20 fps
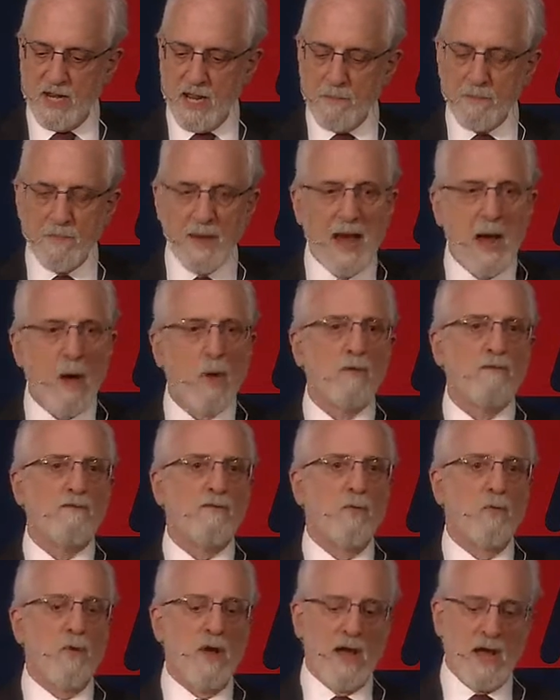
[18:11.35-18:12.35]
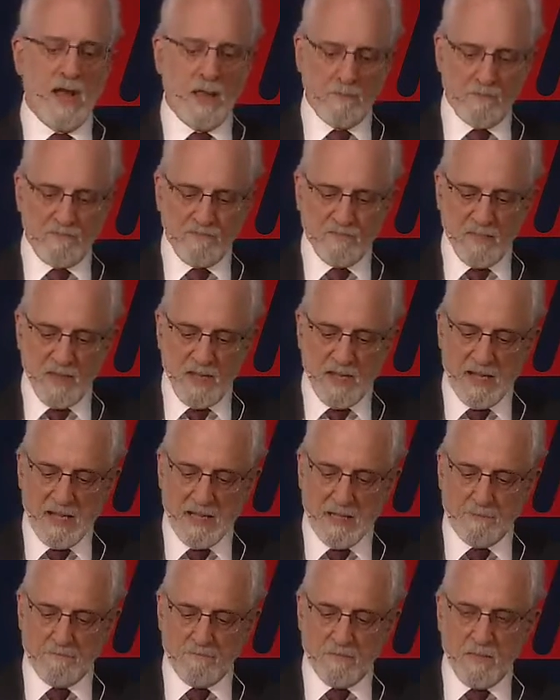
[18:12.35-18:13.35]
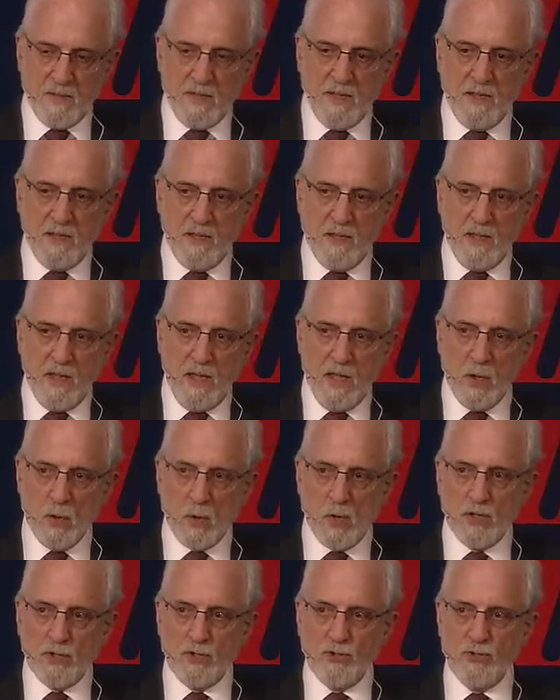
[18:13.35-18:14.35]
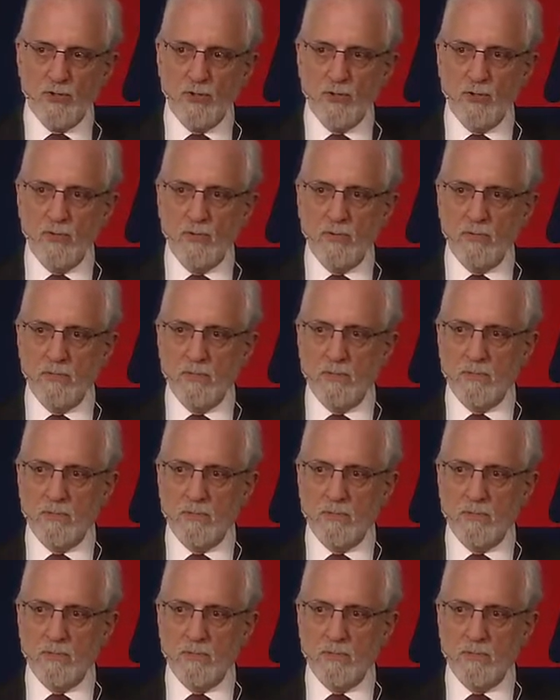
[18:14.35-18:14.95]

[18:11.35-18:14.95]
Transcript: in a powerful way, in order to